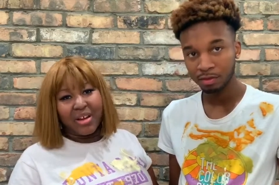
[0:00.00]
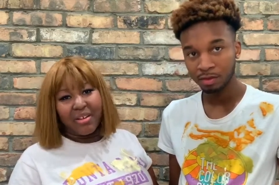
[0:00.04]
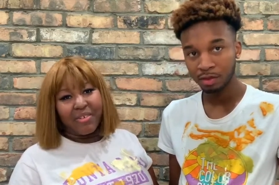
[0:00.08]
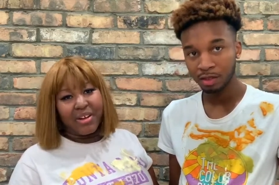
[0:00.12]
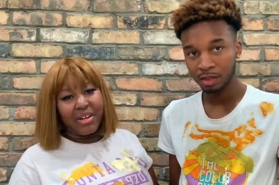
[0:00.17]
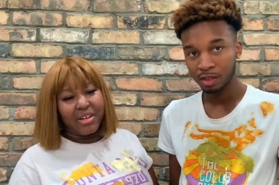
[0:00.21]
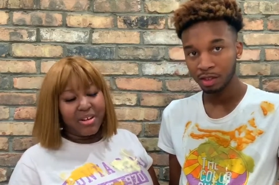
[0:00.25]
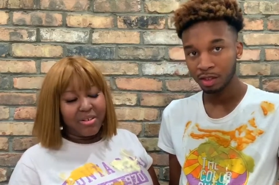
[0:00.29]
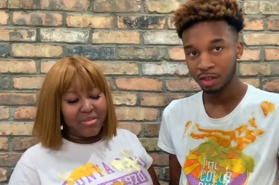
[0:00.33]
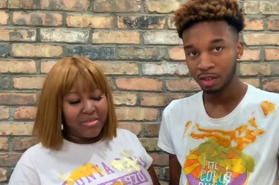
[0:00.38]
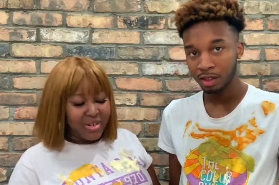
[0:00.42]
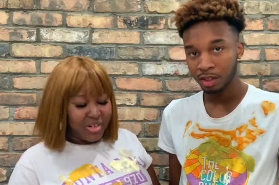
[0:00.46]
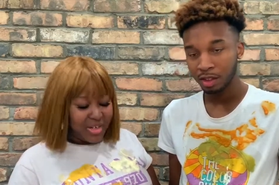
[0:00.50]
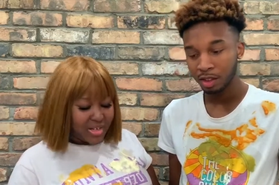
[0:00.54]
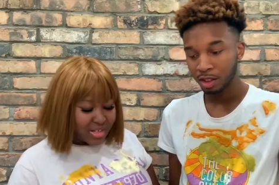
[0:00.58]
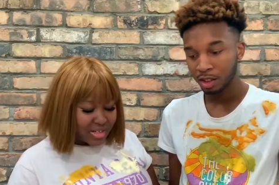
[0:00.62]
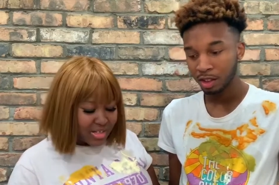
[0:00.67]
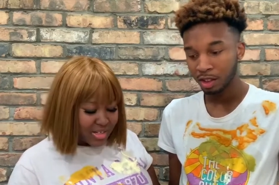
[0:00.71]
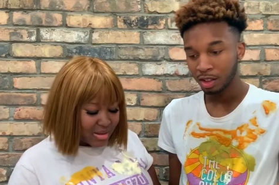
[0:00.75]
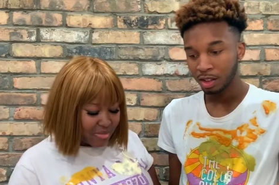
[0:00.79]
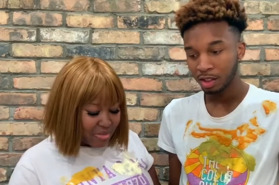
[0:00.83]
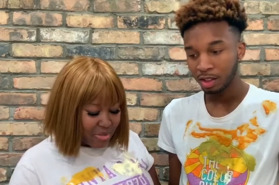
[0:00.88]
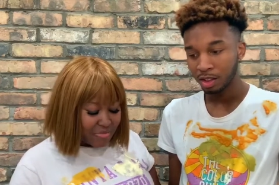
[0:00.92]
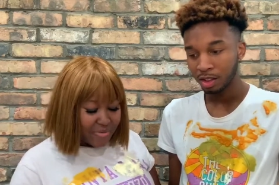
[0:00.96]
Speaker 1: I already know what it
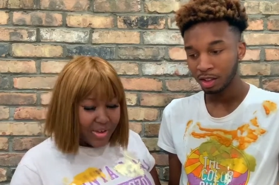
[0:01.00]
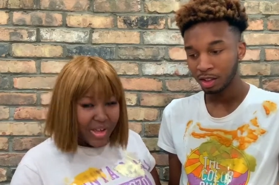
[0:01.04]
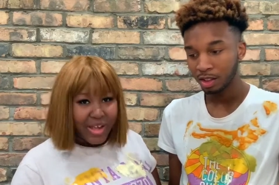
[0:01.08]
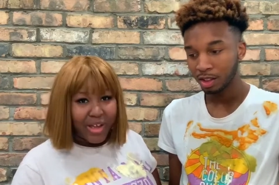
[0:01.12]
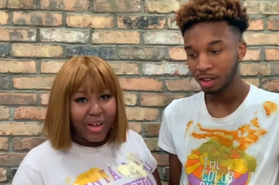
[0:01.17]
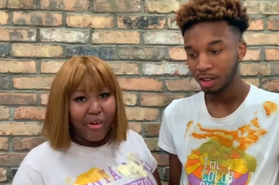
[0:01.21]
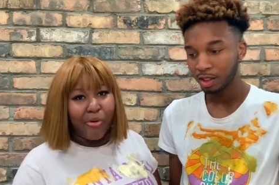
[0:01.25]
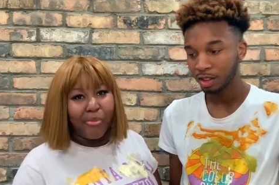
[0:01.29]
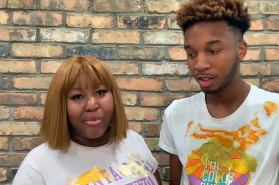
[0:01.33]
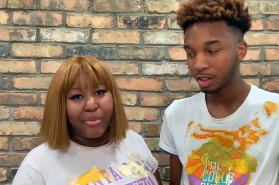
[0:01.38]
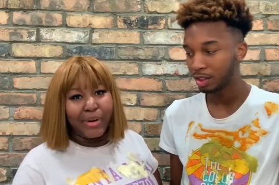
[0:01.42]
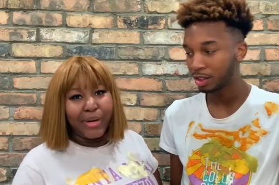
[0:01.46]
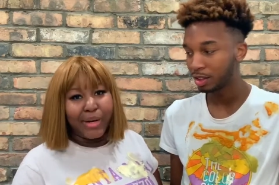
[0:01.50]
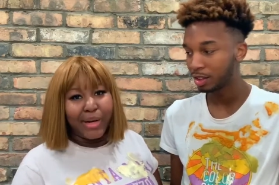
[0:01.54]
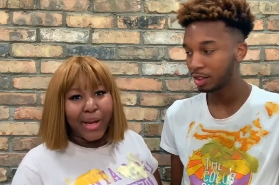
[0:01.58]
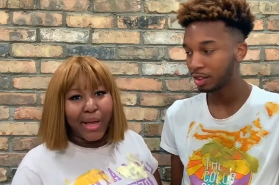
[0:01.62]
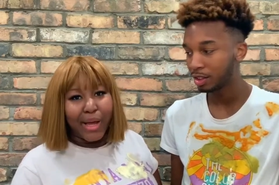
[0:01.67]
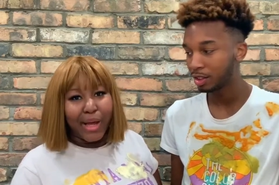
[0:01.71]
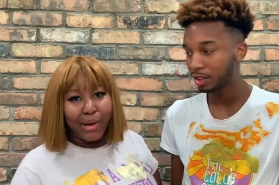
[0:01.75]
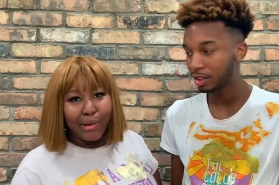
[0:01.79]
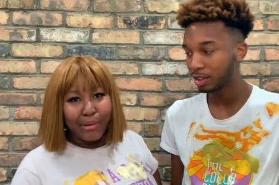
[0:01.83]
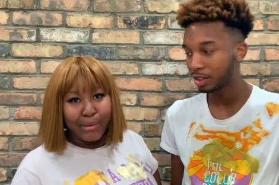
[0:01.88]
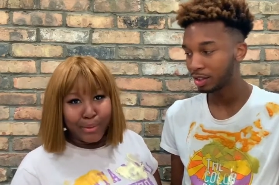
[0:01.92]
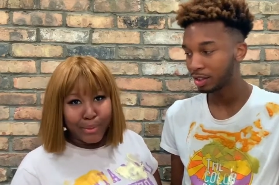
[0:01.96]
is. I'm over here opening it
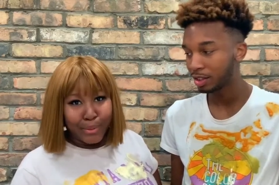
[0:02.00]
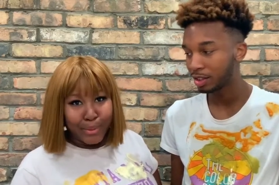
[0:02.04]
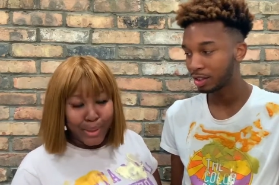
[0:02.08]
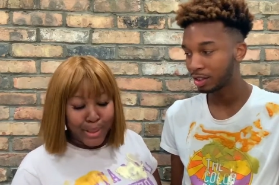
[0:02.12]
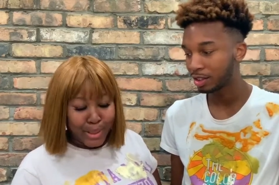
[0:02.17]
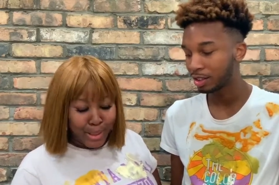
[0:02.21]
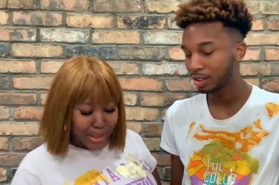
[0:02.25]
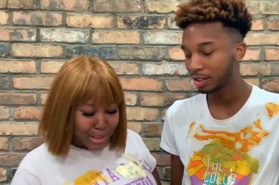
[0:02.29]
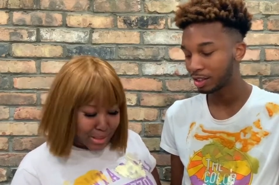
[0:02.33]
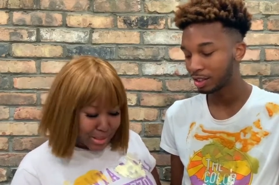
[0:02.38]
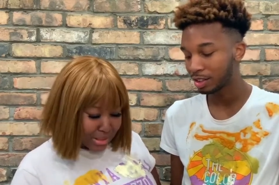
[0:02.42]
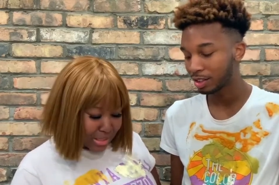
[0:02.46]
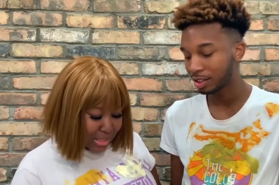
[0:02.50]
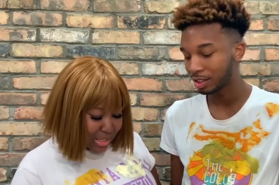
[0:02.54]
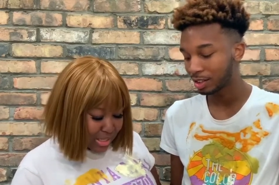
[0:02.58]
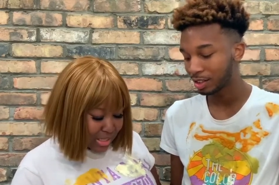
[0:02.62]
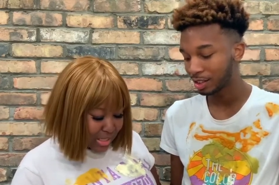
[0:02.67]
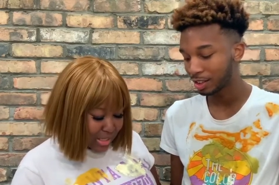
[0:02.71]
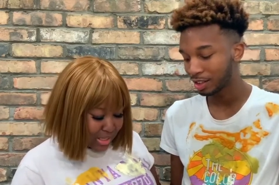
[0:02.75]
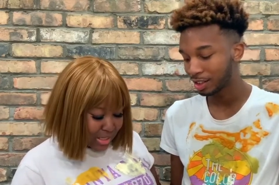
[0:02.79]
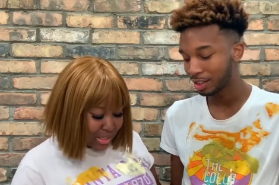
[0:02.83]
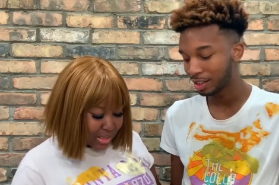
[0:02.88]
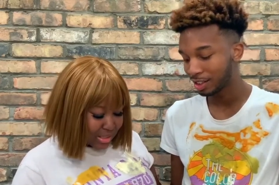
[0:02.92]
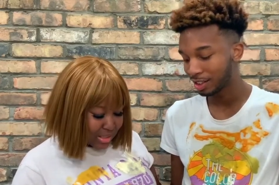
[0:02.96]
like I don't know what it is.
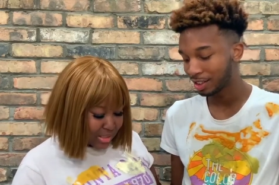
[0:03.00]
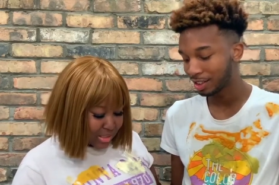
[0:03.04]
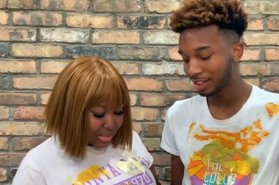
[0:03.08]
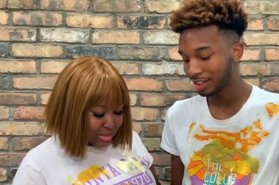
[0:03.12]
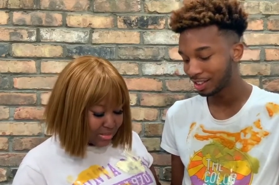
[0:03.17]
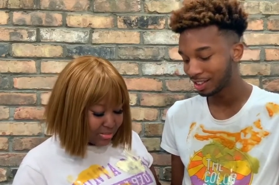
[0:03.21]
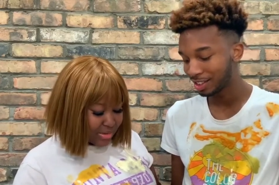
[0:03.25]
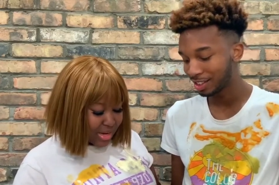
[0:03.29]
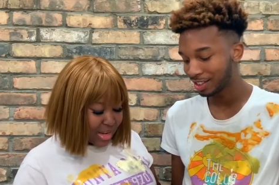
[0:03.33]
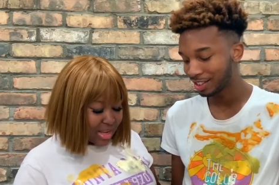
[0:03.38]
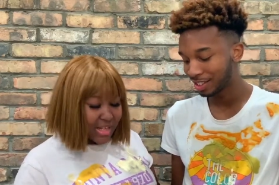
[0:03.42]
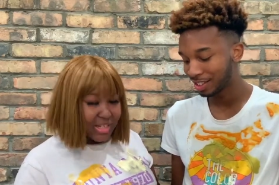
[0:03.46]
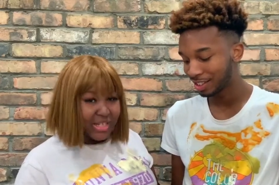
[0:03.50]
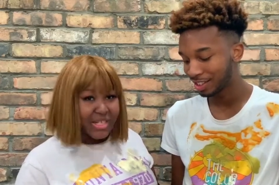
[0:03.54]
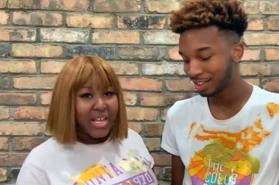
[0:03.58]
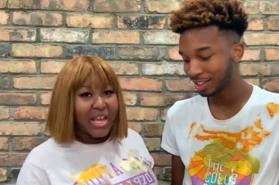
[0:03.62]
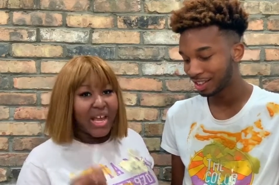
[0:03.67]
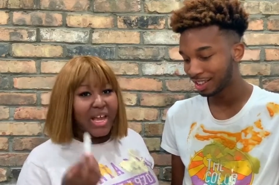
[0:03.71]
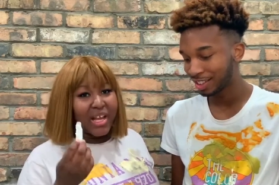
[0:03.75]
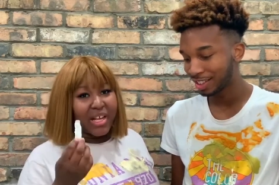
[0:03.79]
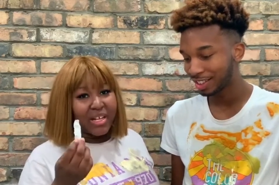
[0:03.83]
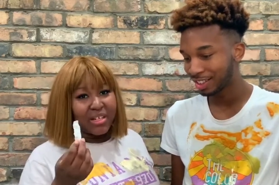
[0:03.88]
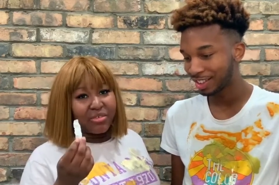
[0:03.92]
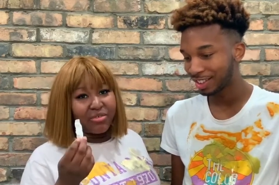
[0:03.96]
It's some nasty
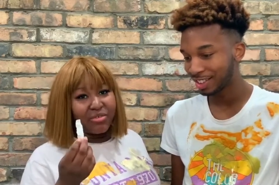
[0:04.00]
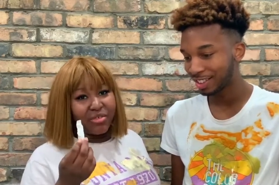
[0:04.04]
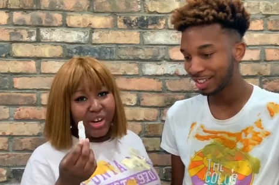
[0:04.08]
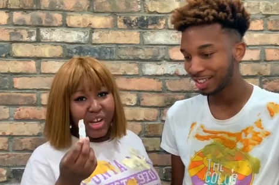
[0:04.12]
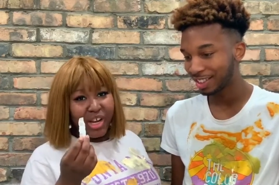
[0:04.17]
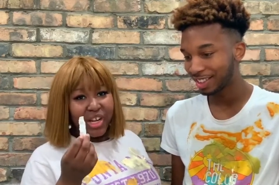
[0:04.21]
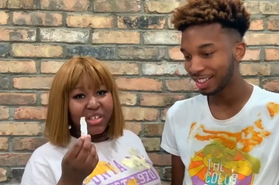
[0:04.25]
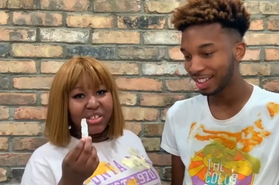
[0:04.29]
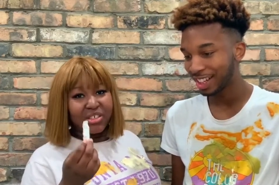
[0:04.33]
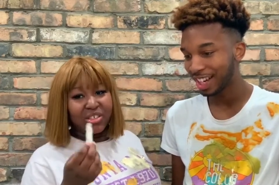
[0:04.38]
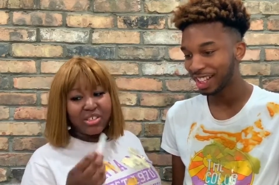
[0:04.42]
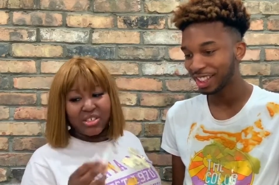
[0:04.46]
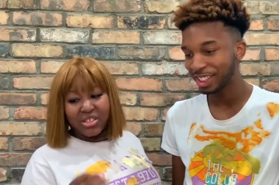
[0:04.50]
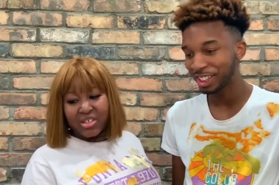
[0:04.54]
ass ranch. I